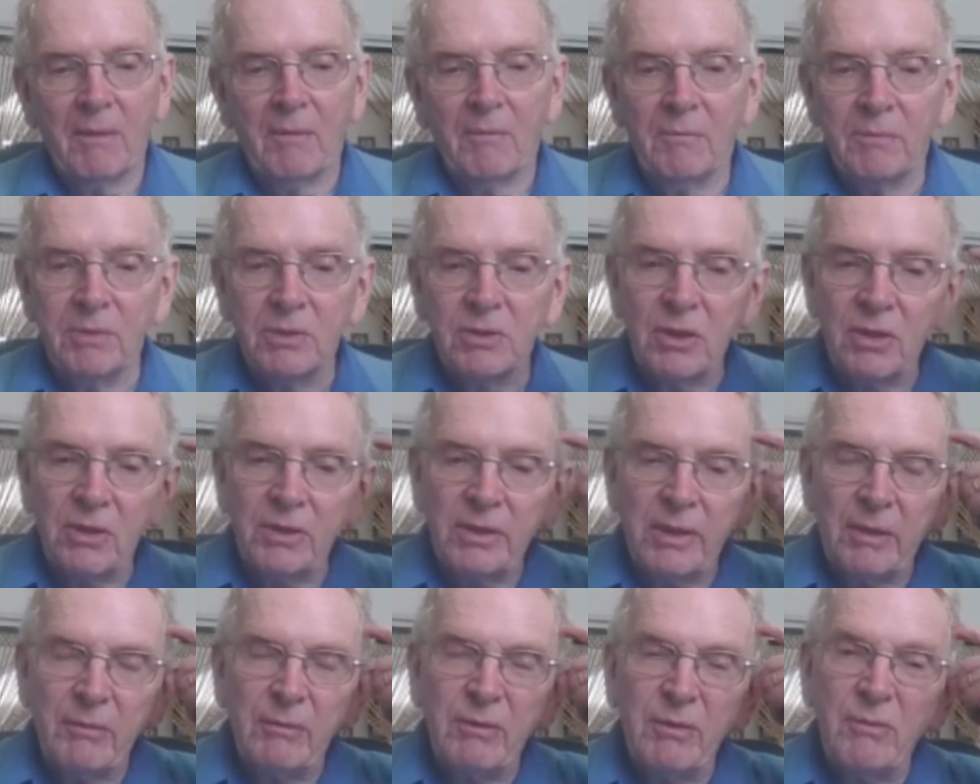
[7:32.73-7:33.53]
We'll sort
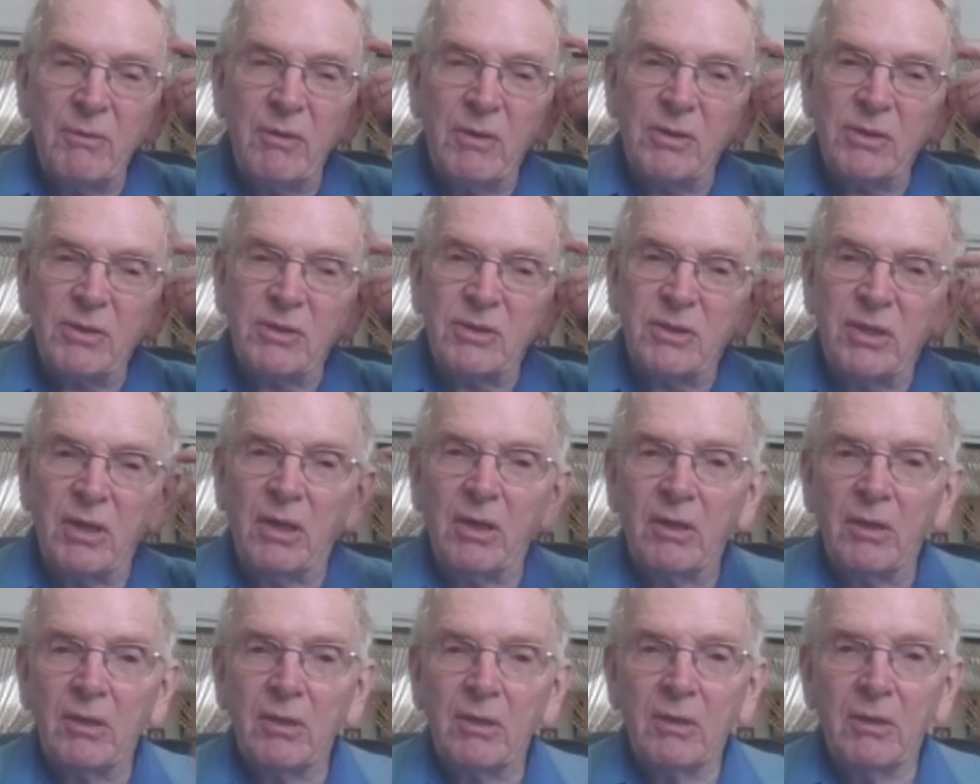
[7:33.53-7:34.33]
out a roster
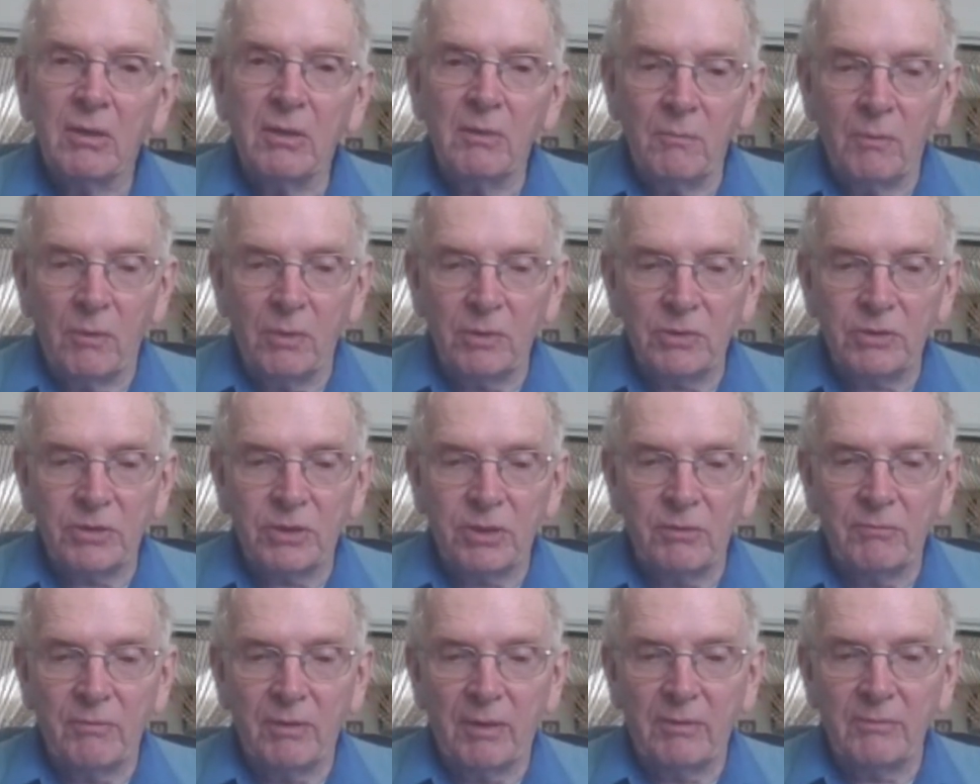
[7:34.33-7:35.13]
and watch
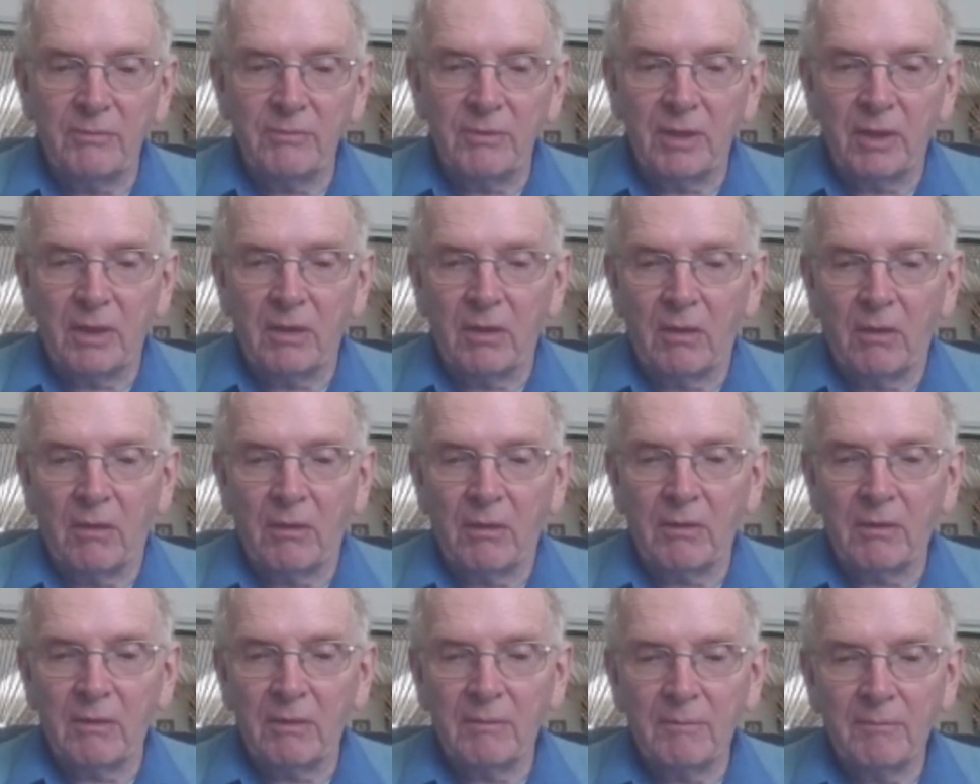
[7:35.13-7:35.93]
it round the
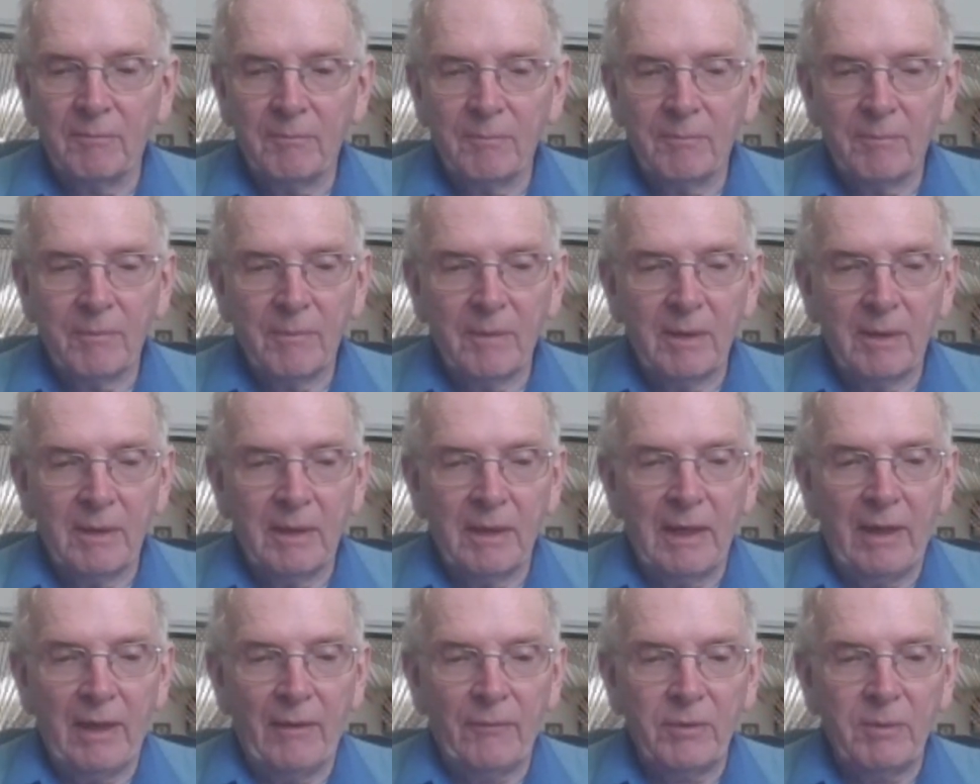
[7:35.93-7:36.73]
clock.
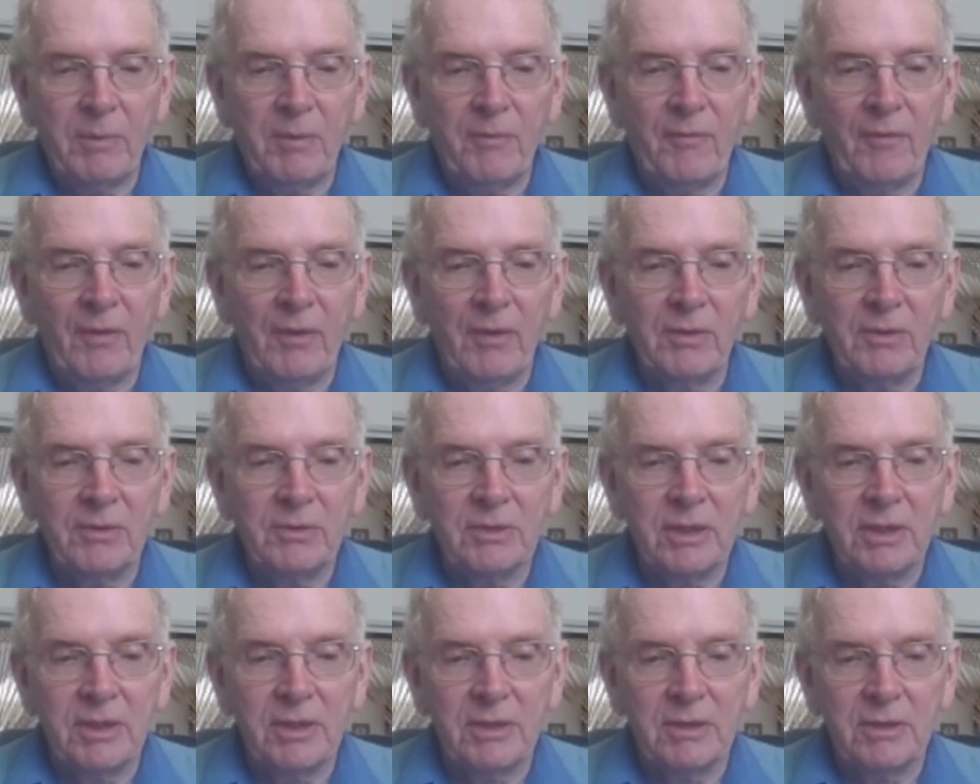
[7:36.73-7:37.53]
It'll have to be
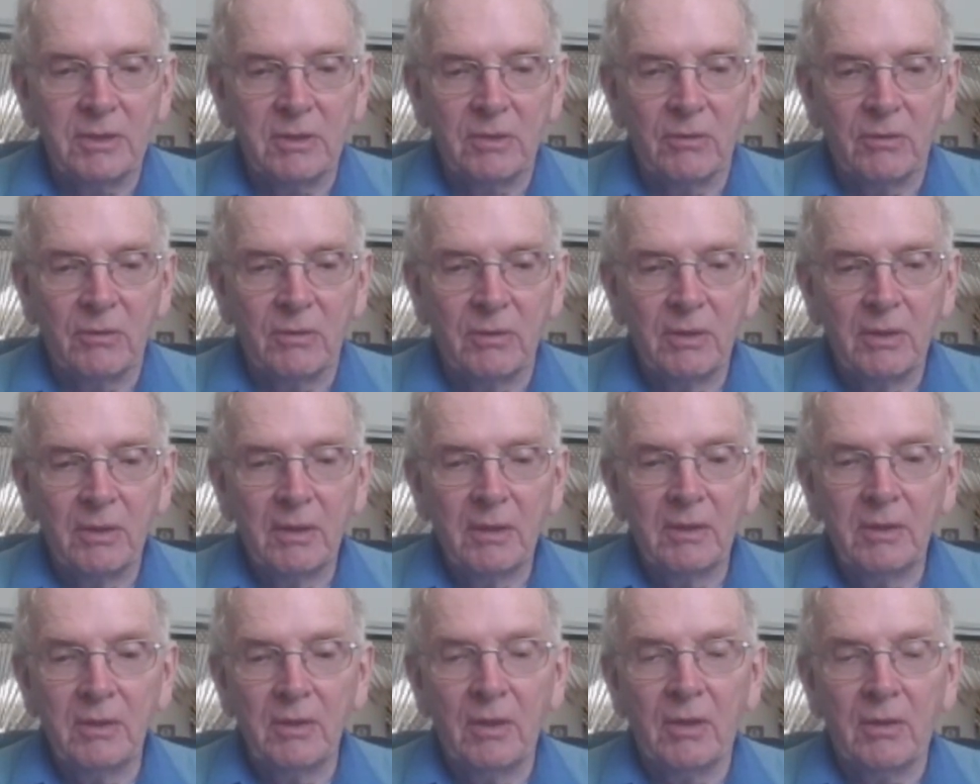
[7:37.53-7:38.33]
volunteers, though.
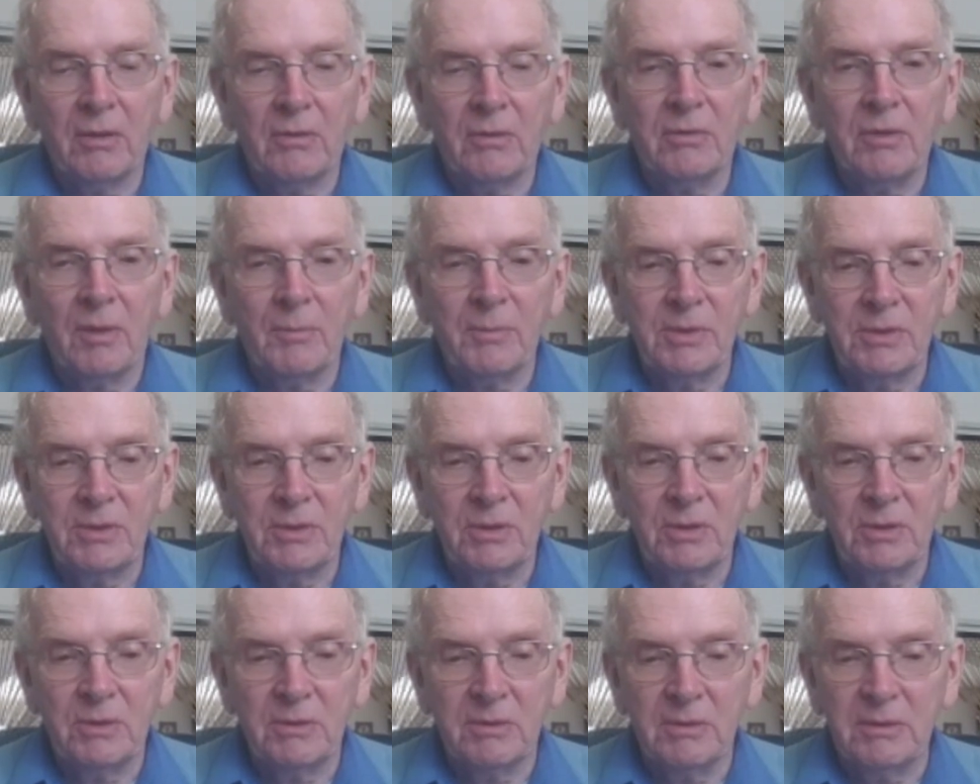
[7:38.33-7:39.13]
Your crop is
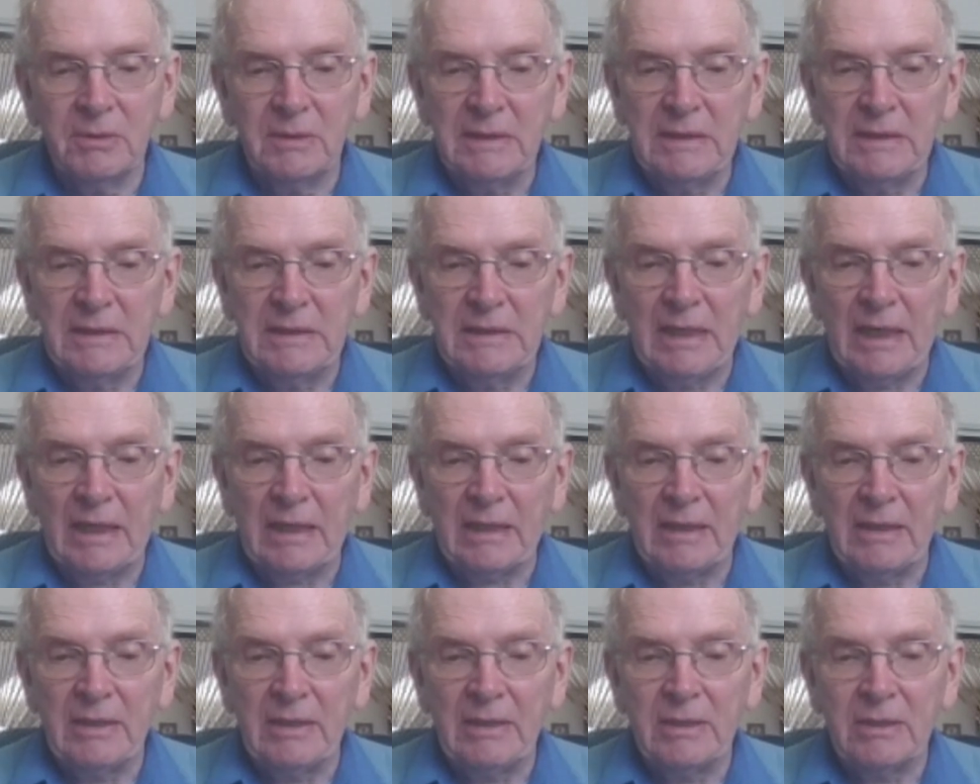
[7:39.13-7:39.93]
not
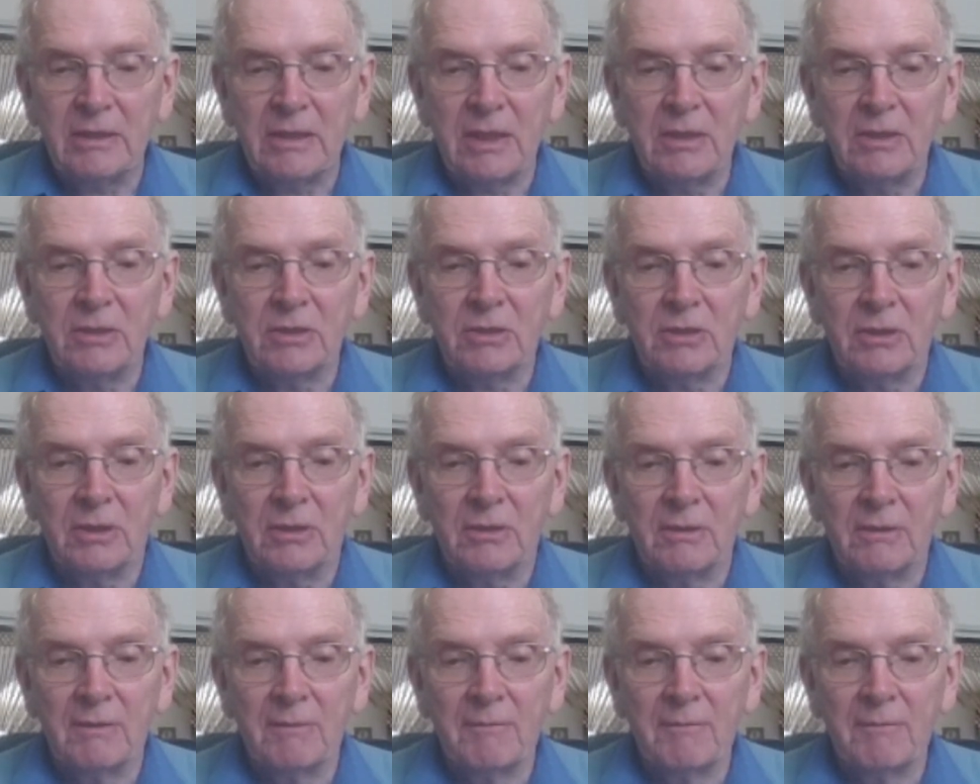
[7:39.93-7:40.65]
exactly essential,